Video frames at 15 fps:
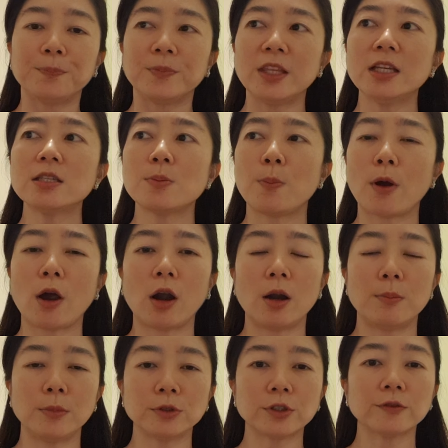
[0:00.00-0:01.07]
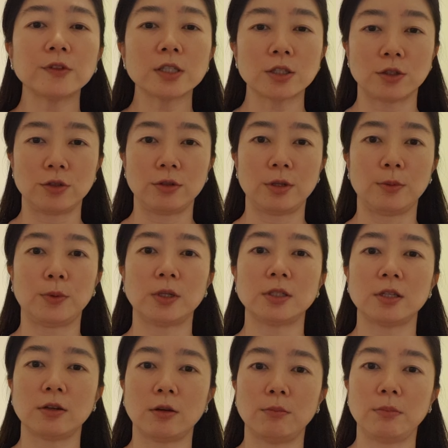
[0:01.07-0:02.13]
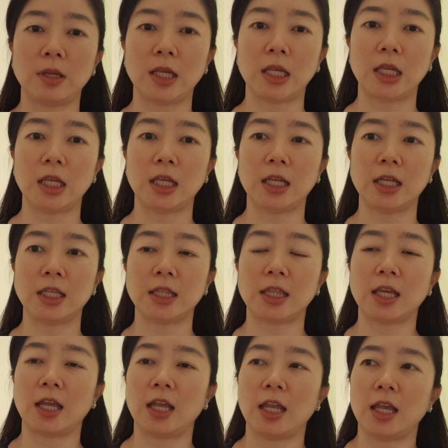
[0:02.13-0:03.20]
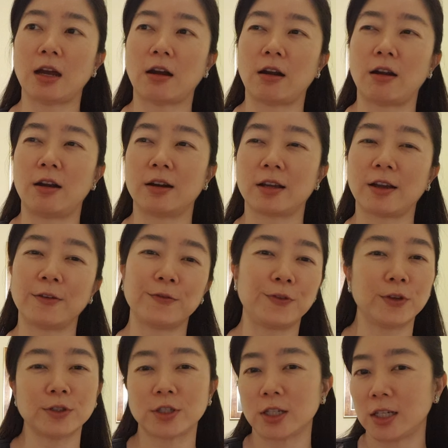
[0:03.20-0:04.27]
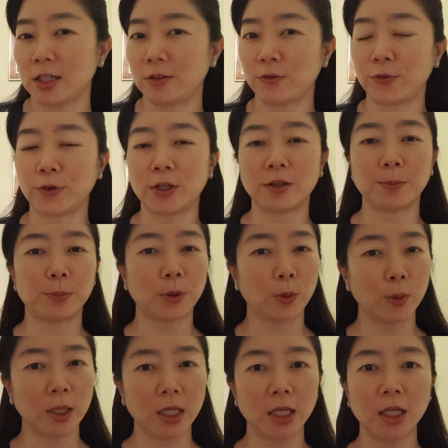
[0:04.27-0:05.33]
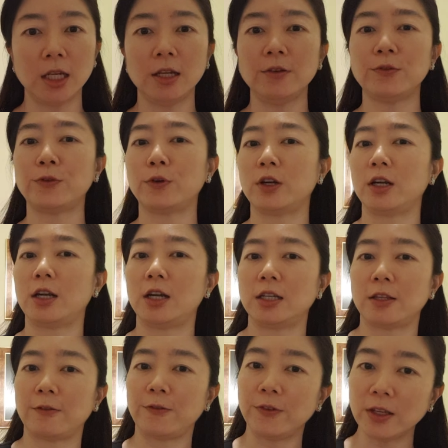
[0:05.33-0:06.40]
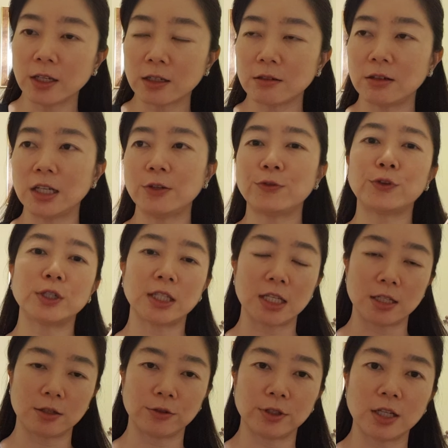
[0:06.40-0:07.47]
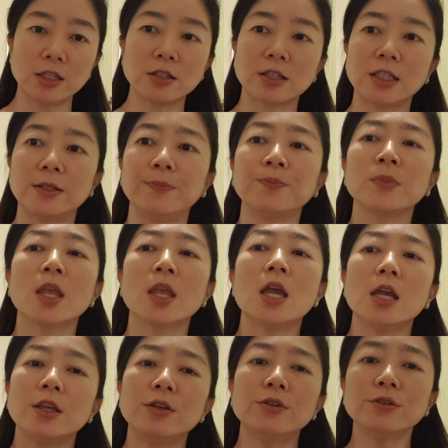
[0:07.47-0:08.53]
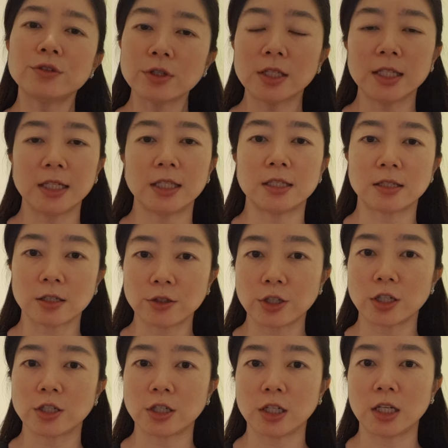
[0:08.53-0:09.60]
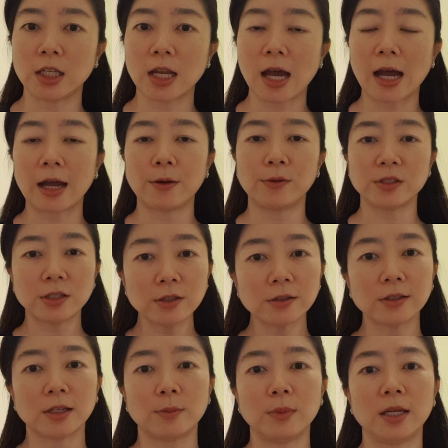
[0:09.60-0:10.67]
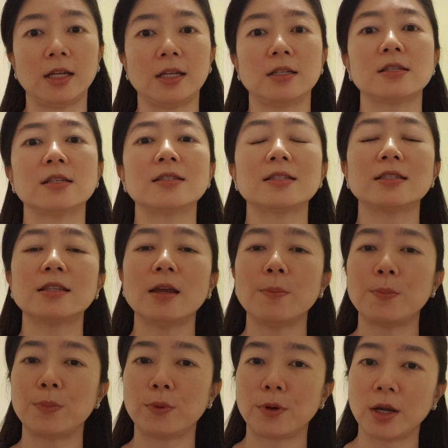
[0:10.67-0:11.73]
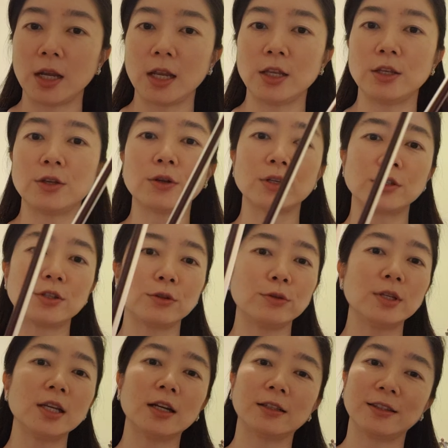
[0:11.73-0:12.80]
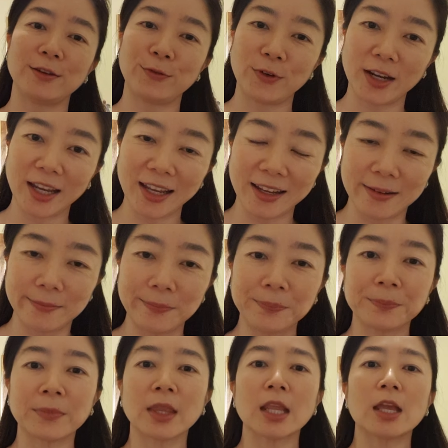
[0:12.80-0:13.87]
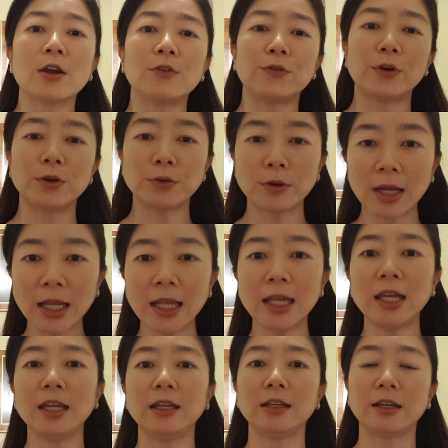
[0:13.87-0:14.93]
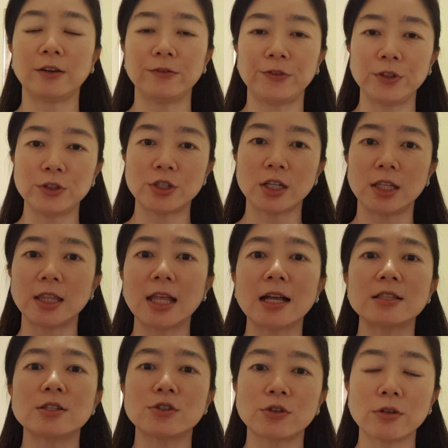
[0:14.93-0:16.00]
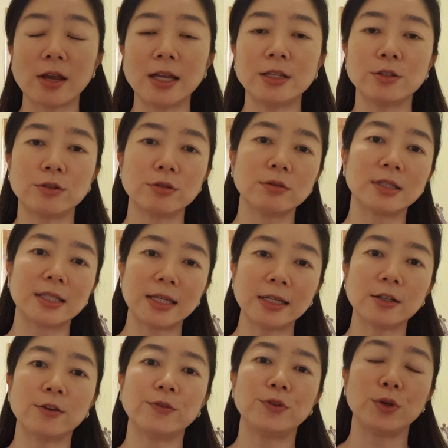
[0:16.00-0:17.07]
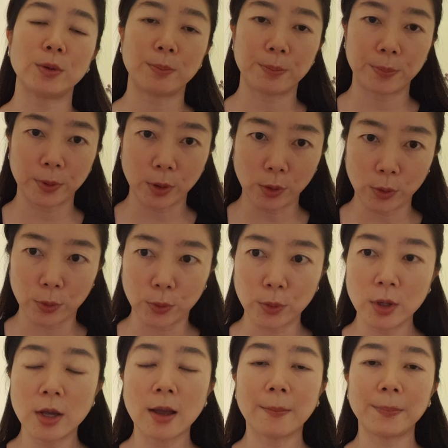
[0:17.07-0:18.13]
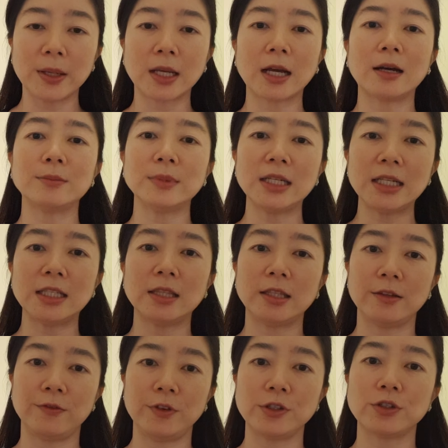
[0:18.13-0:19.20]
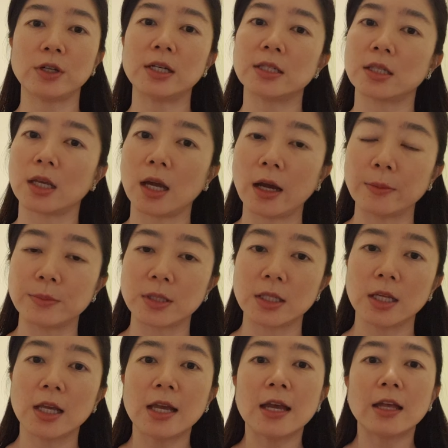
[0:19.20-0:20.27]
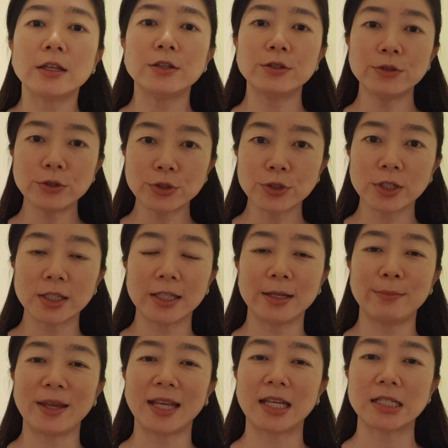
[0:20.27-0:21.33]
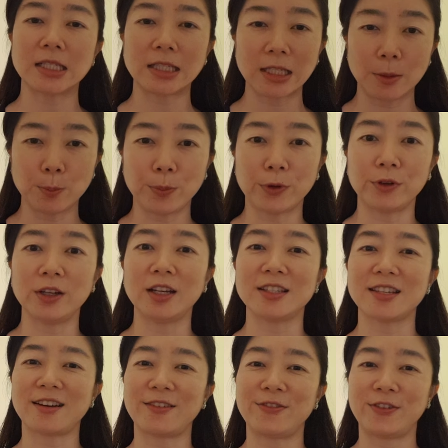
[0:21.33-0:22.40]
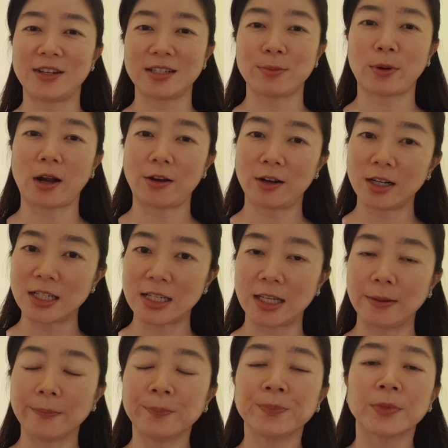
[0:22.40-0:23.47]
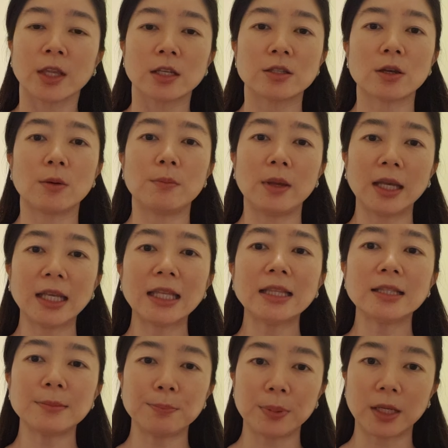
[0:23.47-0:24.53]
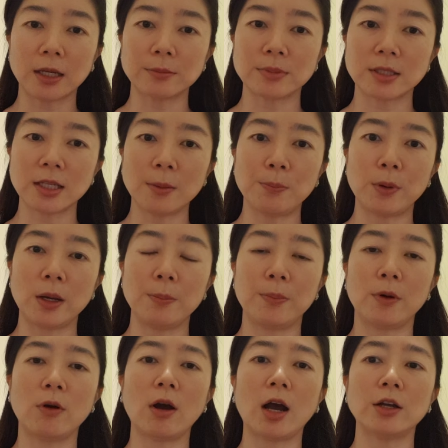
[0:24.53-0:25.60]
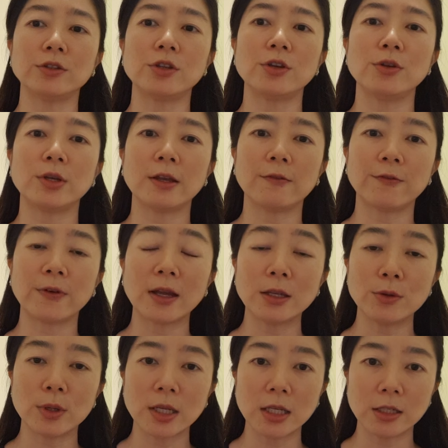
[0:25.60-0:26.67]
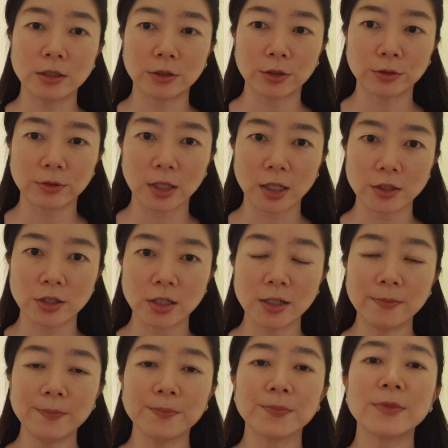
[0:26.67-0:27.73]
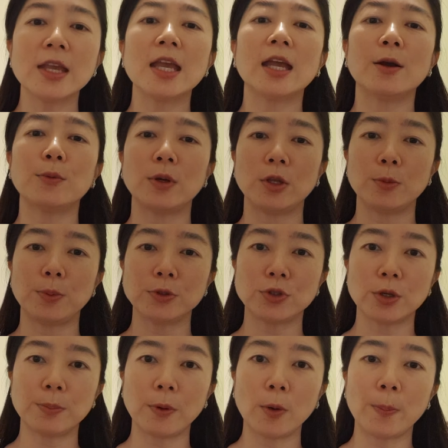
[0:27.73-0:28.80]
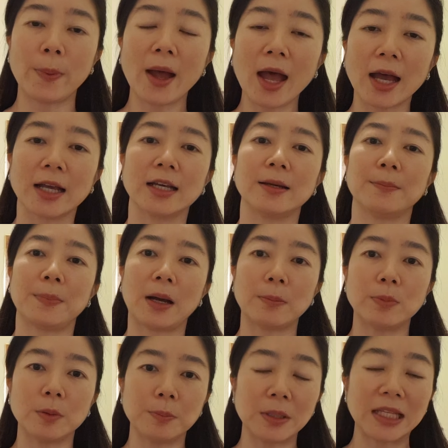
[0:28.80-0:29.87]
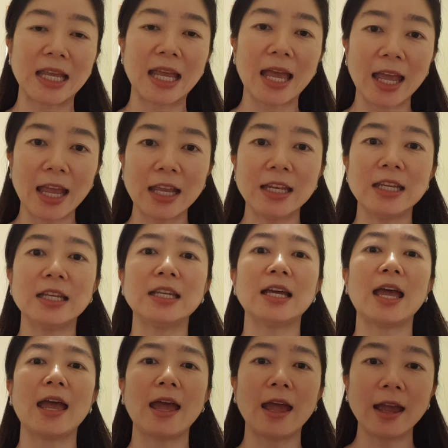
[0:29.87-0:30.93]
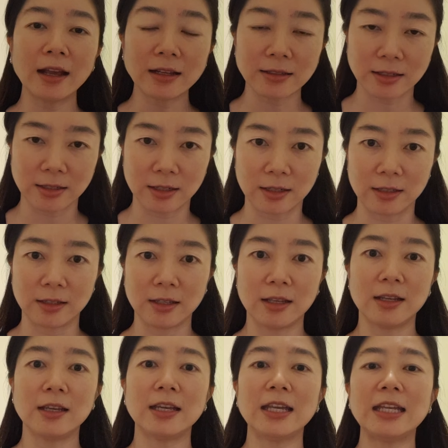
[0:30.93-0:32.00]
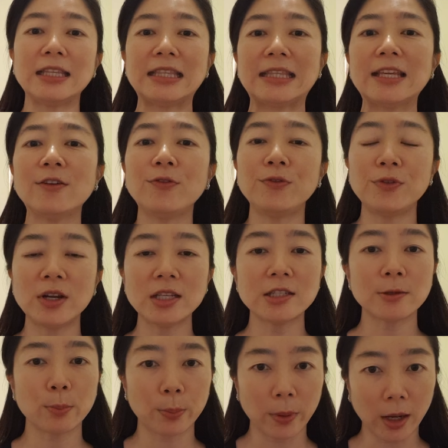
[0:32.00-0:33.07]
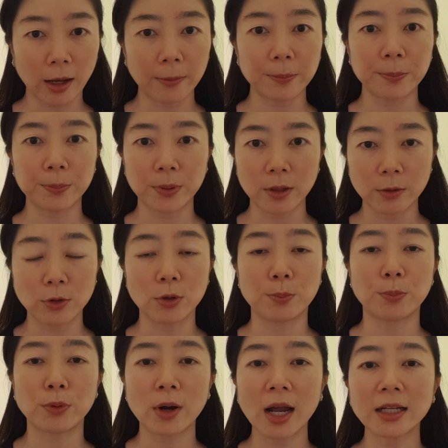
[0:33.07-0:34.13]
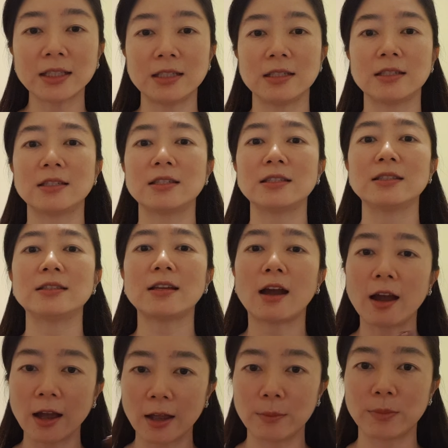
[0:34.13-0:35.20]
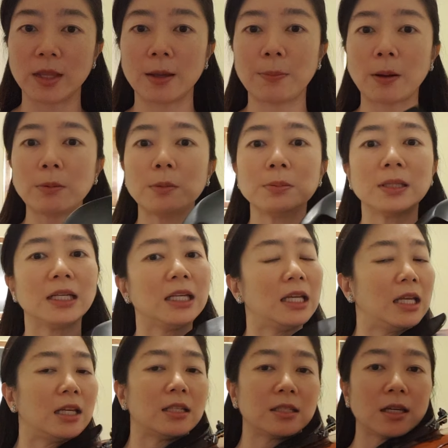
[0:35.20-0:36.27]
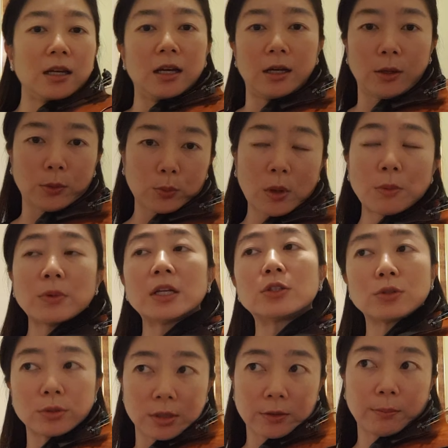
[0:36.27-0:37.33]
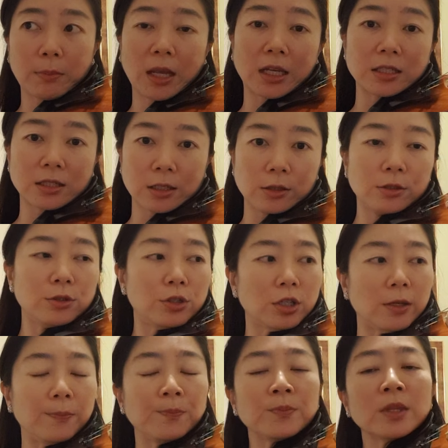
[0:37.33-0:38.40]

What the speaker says: This part, most of the students will tell me they are confusion for the bowing, for the fingering, for the intonation. Usually the suggestion I will tell them is separate your duty on different hand. For right hand confusion, that's trying to take off your bow, become individual as comes. Usually make it simple as our first priority. So make it become separate bow until you can find your intonation. And when you put your bow back, probably edit accent in different spot per your practice time. That probably is one way to make a solution.